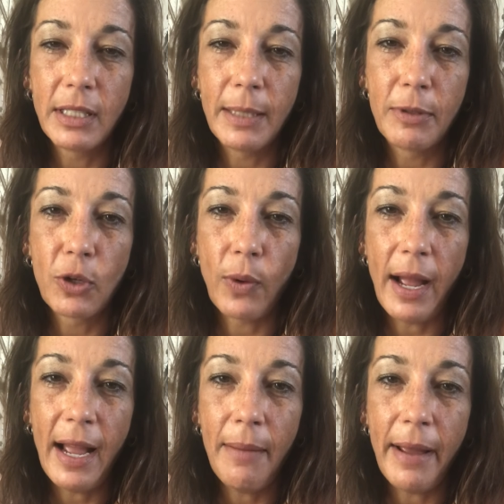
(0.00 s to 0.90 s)

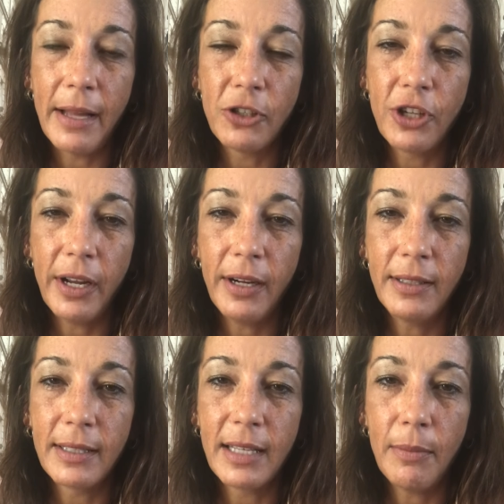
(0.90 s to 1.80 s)
subscribe, and share
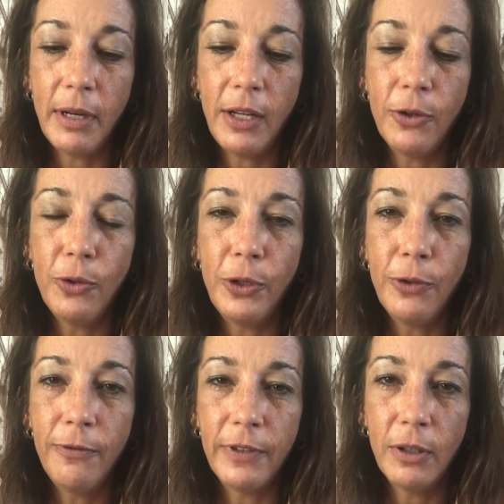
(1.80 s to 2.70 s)
to somebody who
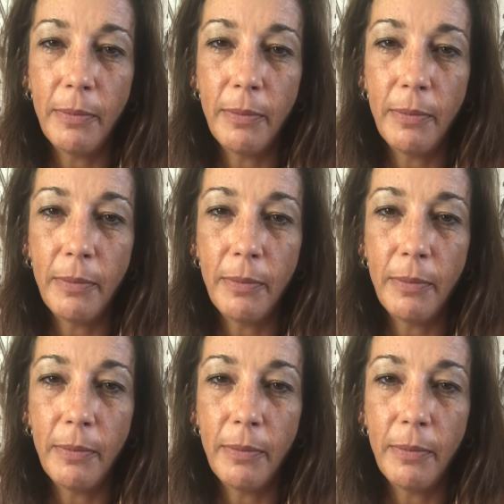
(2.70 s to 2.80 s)
you feel